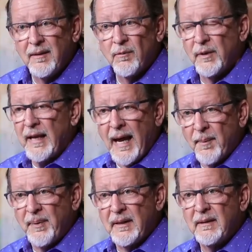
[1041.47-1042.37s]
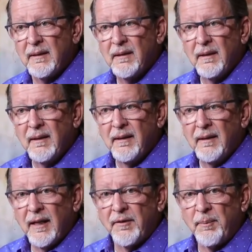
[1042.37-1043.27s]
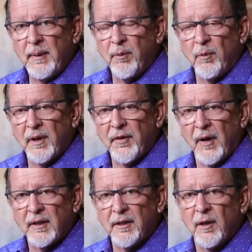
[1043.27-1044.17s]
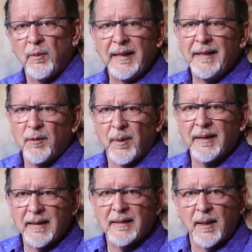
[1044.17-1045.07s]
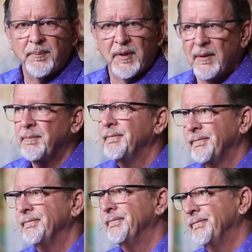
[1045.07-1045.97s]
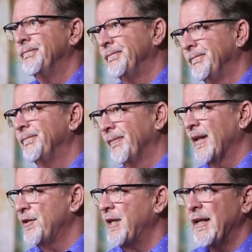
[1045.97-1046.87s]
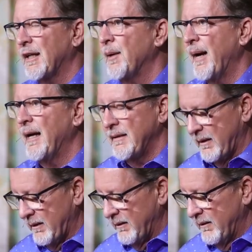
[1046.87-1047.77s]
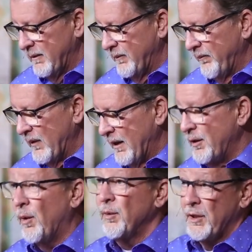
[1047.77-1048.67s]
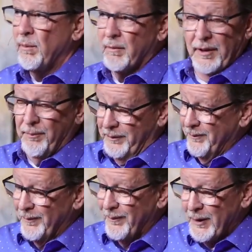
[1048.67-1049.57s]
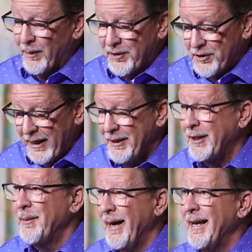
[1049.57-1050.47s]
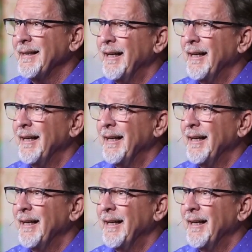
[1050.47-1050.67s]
When it happened, if the people would have thought, you know, we need to run this up the chain of command. No, you want the chain of command?